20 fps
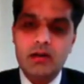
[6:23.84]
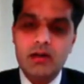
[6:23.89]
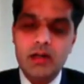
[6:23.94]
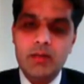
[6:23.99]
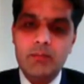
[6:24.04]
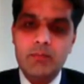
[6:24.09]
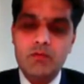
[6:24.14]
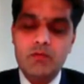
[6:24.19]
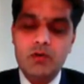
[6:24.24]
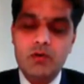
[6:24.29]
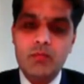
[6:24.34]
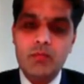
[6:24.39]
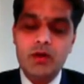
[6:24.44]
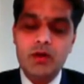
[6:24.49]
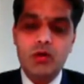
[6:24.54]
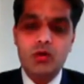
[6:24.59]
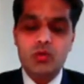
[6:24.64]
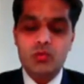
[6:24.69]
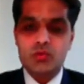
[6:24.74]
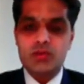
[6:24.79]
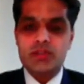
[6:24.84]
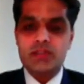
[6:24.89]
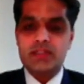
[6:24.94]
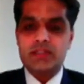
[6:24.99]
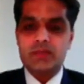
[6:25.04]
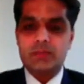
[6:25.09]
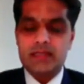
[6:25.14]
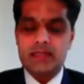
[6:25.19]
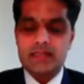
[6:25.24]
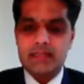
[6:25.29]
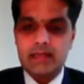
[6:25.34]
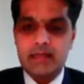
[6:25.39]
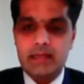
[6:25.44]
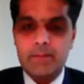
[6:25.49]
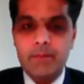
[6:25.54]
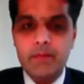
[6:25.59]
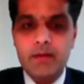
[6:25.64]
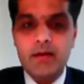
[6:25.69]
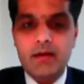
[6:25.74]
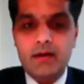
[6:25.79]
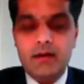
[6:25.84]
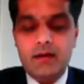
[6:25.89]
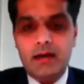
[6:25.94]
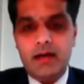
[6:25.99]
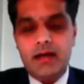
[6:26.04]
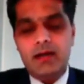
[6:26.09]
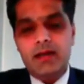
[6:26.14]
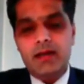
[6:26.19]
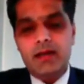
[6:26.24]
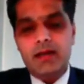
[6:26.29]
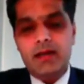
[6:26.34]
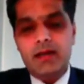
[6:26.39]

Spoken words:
underperforming or losers, basically, right?